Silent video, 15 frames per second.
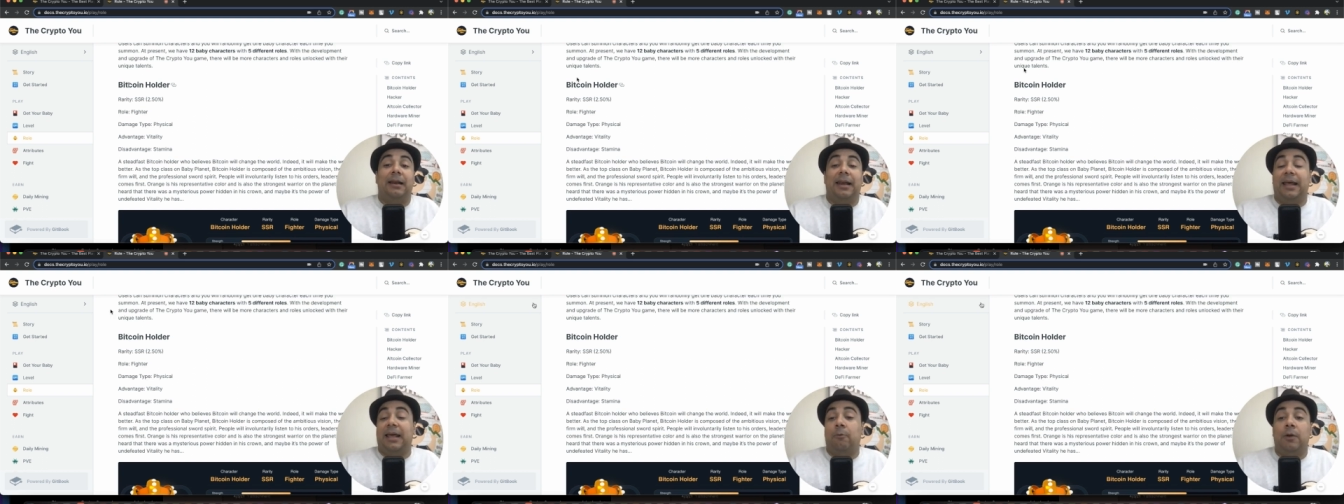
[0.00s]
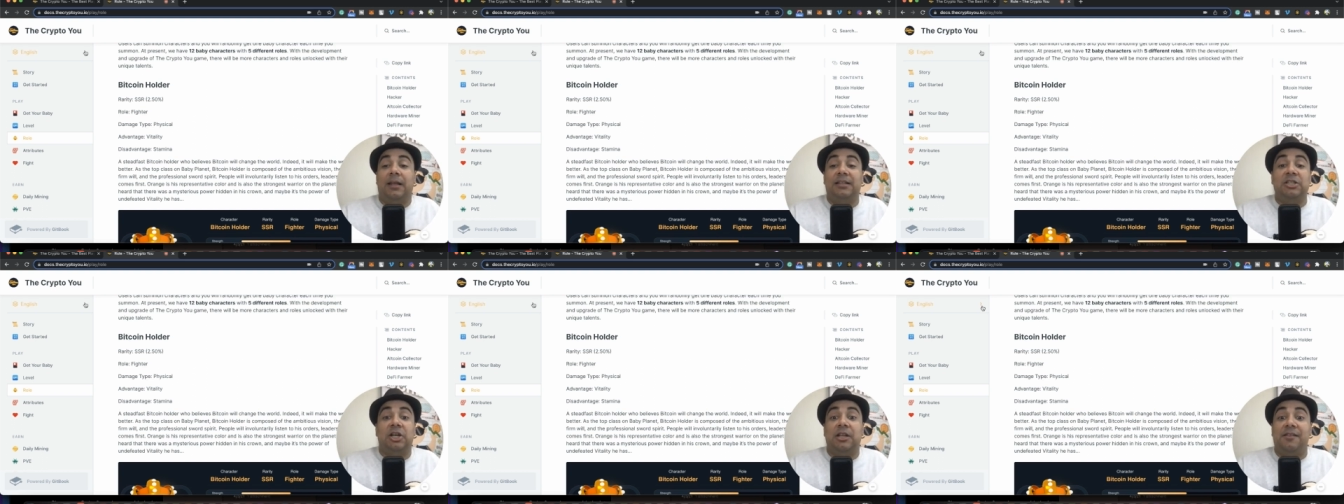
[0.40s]
like when I
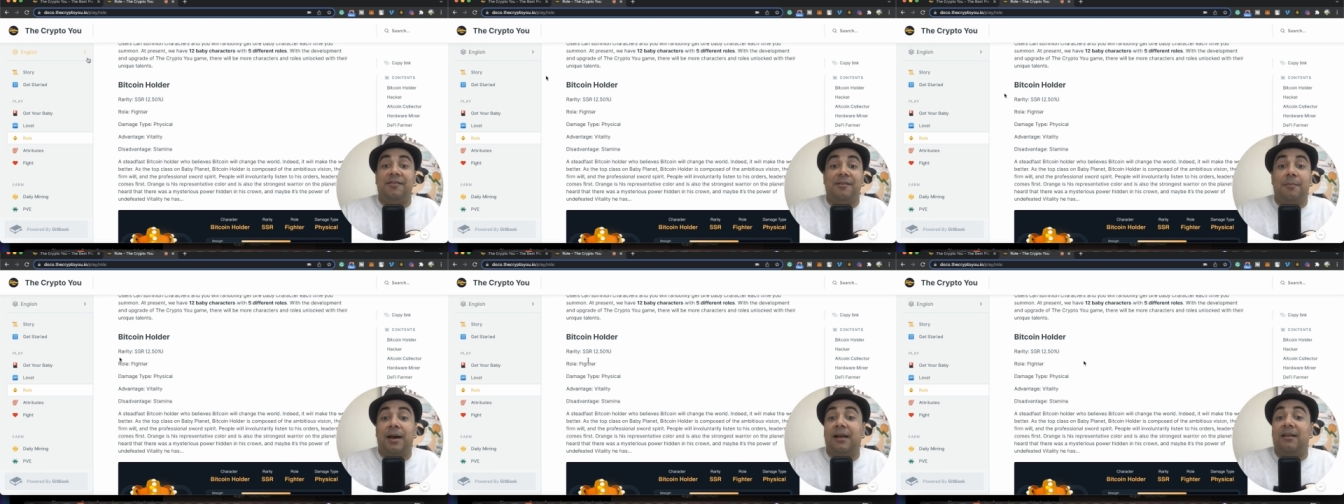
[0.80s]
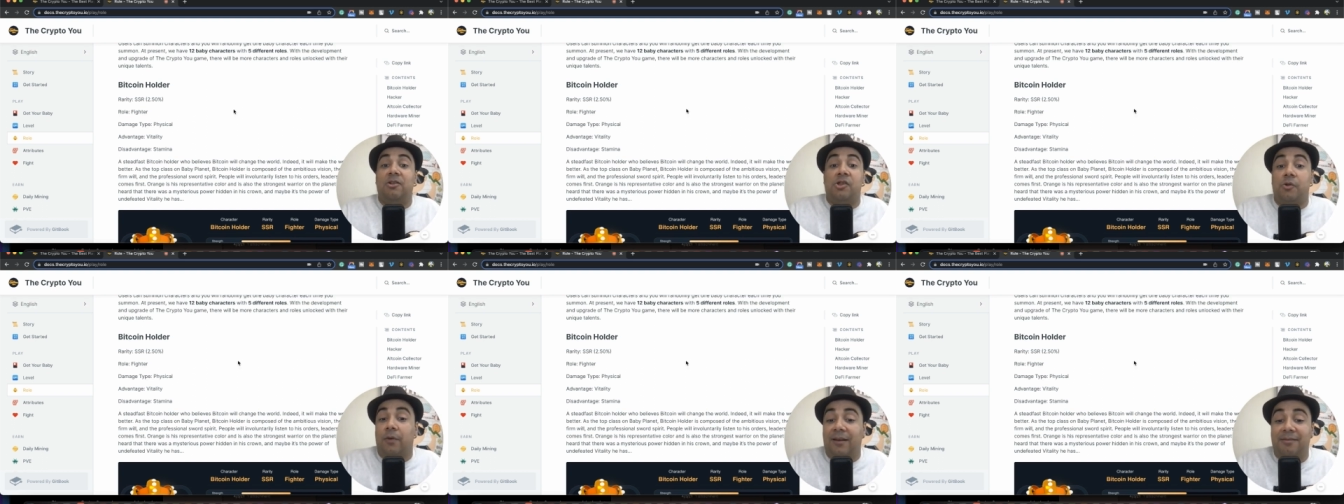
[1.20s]
checked in the market,
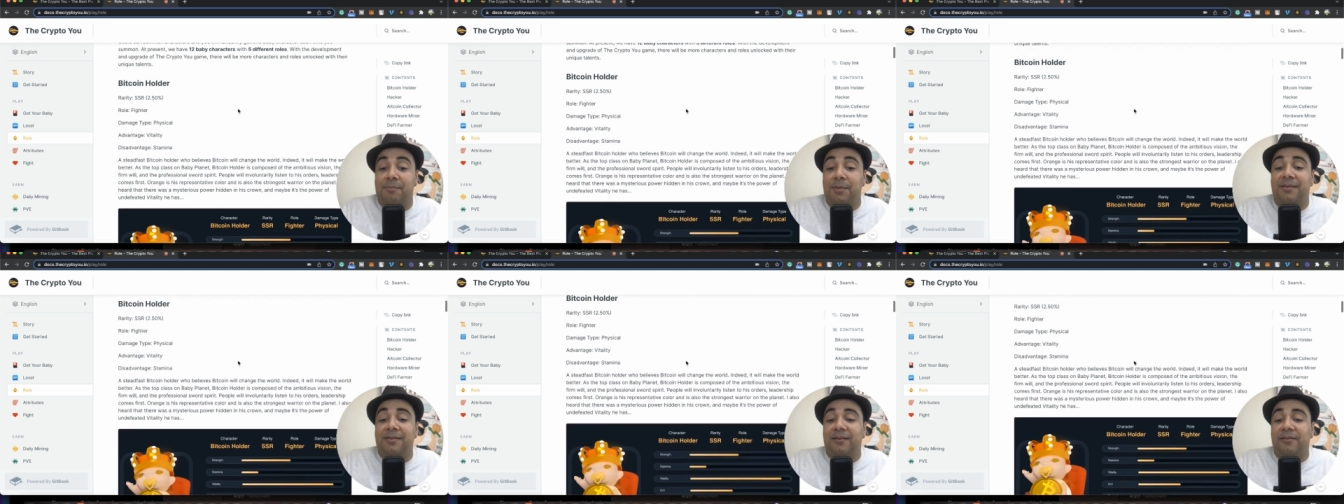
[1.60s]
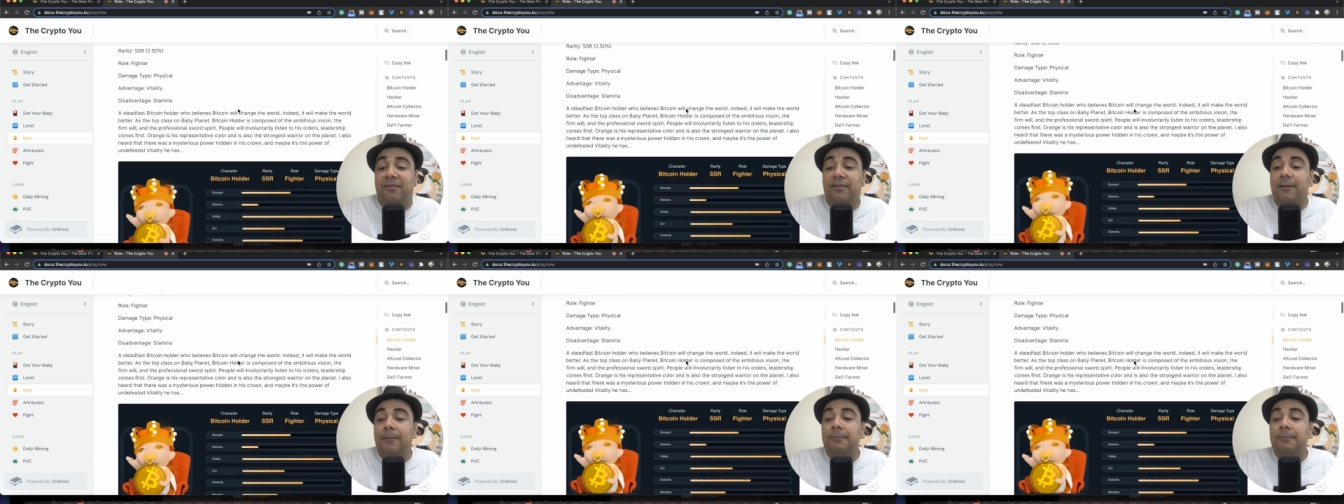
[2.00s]
it's too expensive.